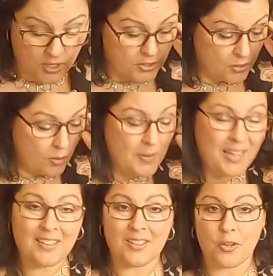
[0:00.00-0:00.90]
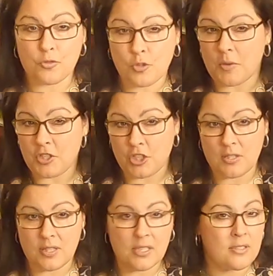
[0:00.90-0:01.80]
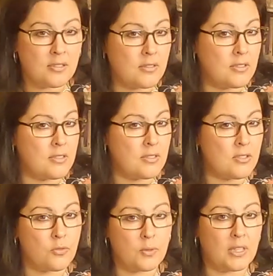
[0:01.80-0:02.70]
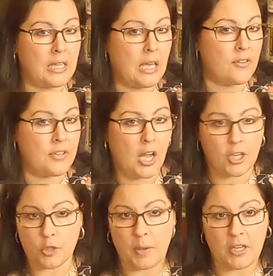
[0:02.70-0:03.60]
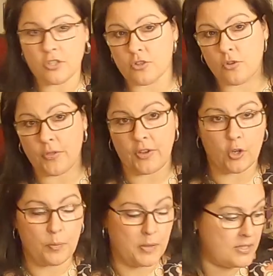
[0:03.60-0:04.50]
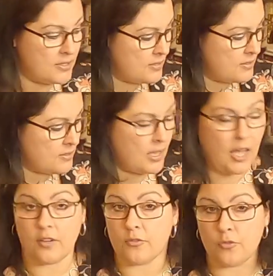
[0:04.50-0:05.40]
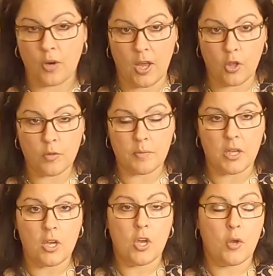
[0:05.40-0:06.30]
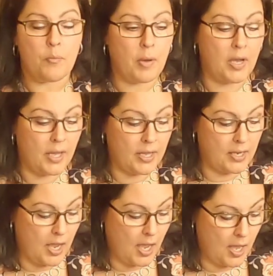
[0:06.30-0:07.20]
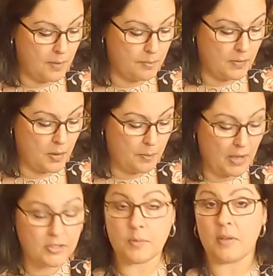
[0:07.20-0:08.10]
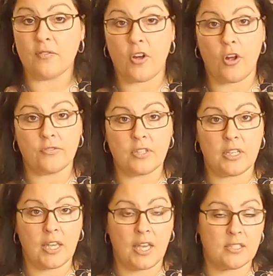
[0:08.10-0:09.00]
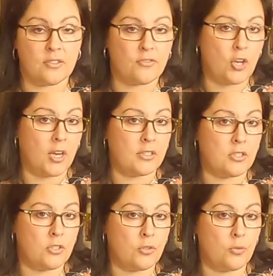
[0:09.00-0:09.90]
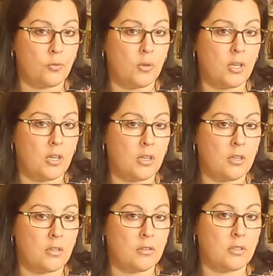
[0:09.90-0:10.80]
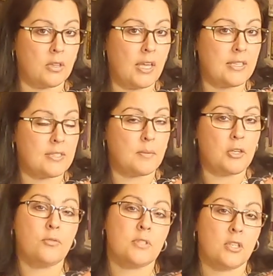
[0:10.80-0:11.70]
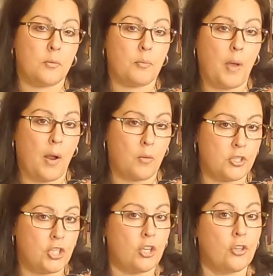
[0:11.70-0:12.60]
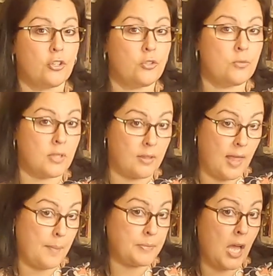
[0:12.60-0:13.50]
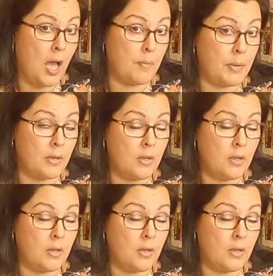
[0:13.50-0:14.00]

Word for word: So I'm not going to go too much into this because this is really kind of an occupational therapist's kind of realm but I'm about to be involved in a case of trying to uh, let somebody who's in a power chair use a laptop